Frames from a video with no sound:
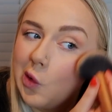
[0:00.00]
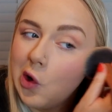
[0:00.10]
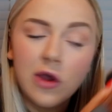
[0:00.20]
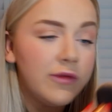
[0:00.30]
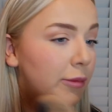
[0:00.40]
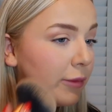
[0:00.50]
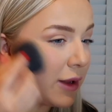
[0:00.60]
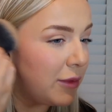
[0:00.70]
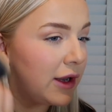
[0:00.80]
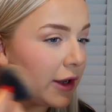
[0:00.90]

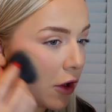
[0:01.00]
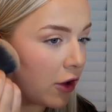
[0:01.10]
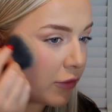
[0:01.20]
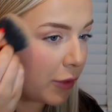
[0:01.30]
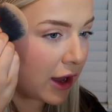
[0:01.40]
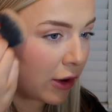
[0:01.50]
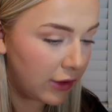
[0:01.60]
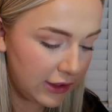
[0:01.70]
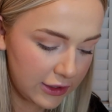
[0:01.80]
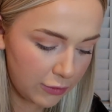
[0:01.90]
maybe let it overpower
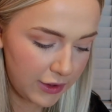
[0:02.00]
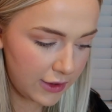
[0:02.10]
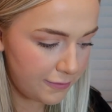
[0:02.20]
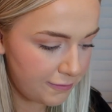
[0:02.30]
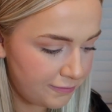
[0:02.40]
a little bit.